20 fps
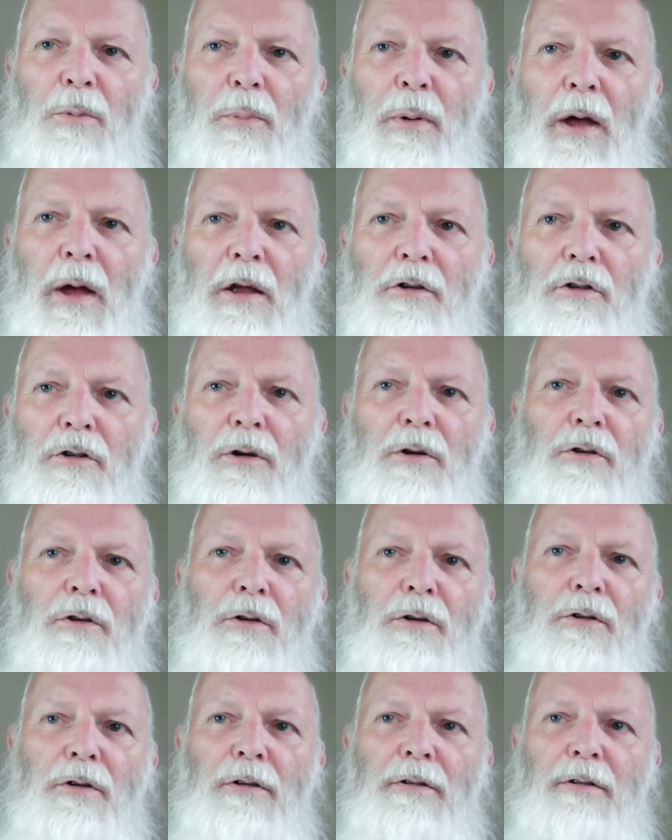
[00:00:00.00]
bear
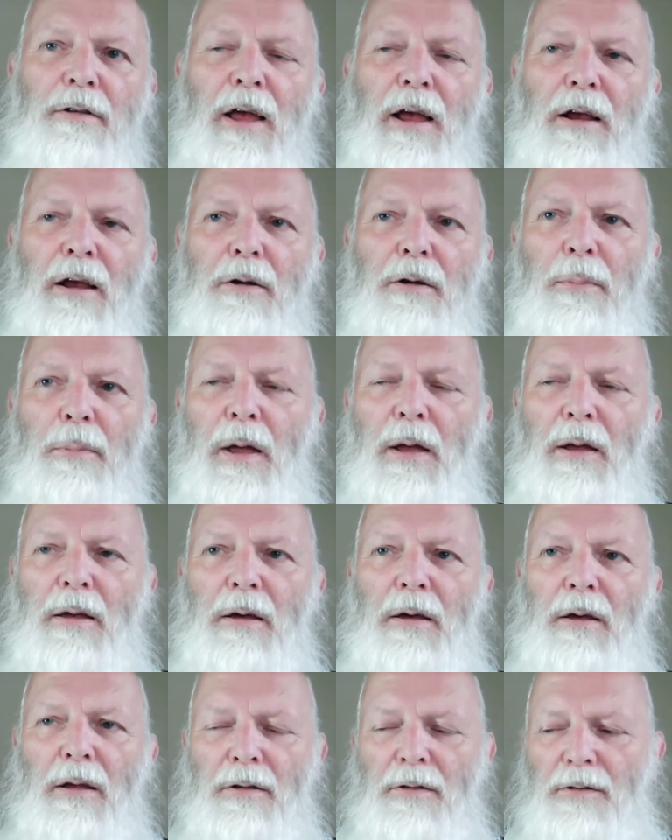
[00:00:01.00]
children just like
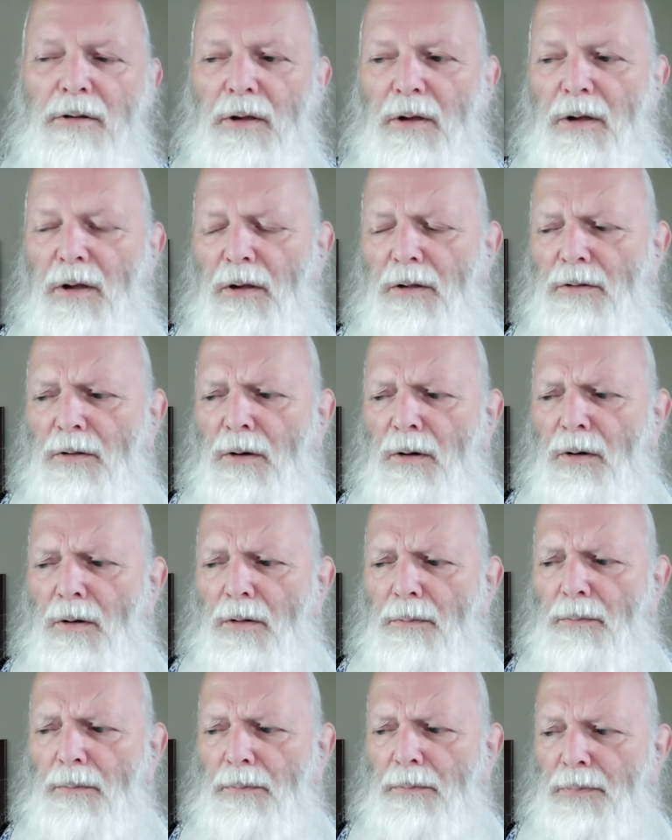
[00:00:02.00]
Rebecca, and so goes
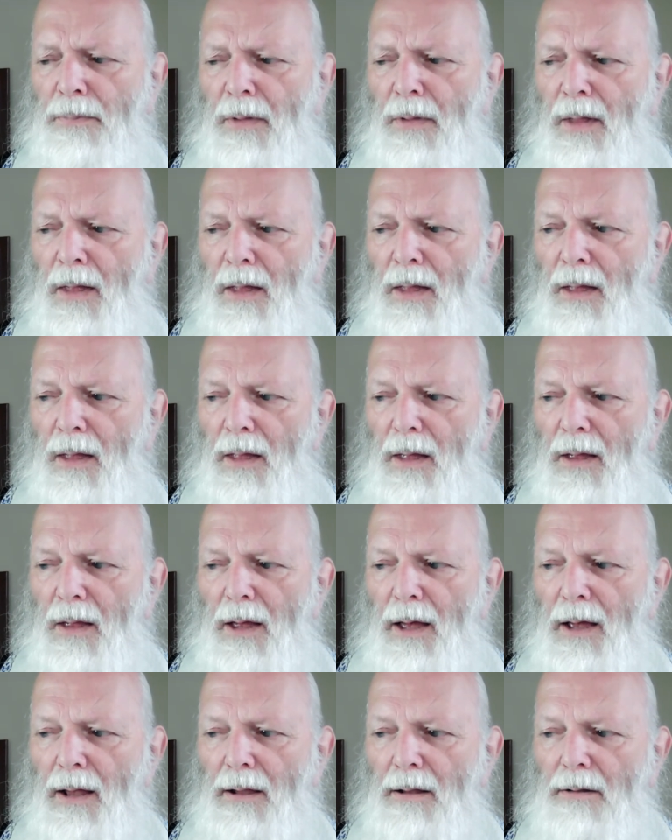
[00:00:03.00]
on,
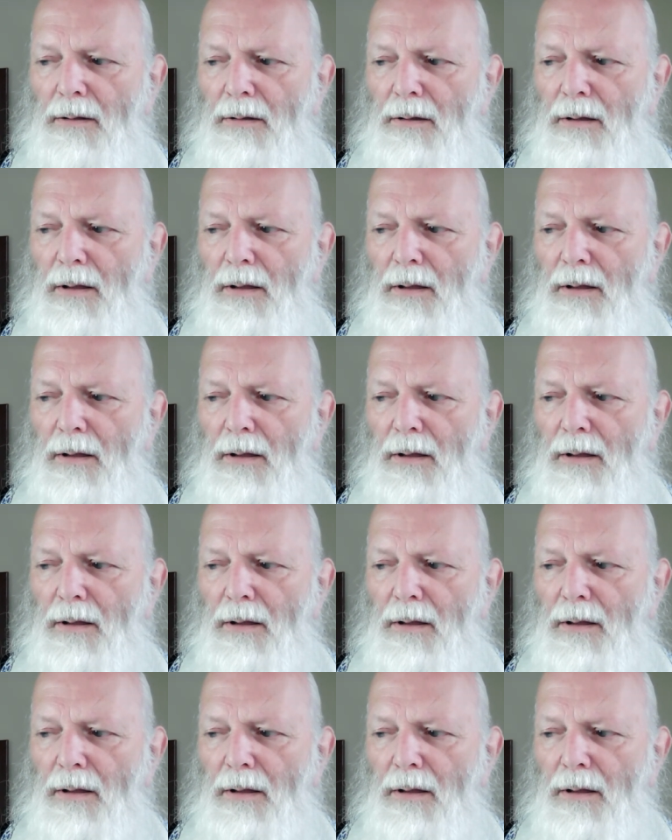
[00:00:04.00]
and